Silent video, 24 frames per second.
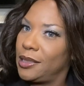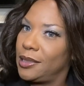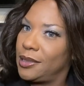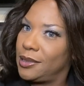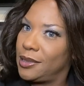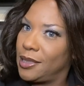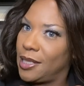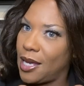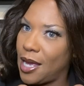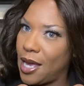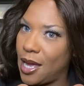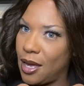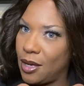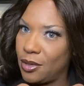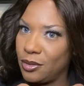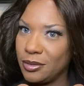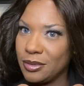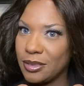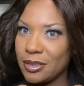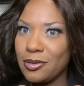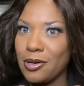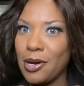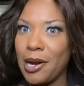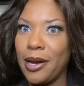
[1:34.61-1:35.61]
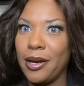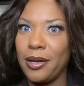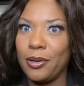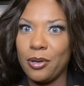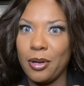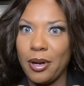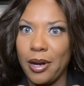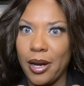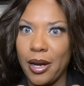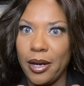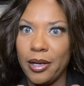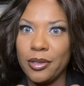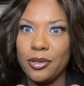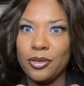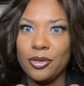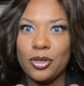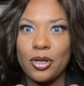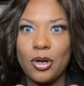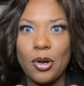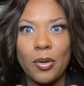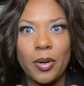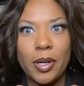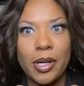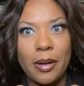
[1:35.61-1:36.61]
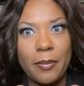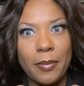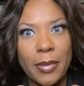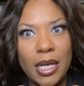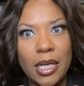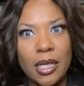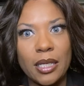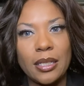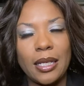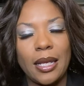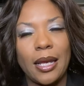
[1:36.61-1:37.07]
in the house cray cray, you know what I mean?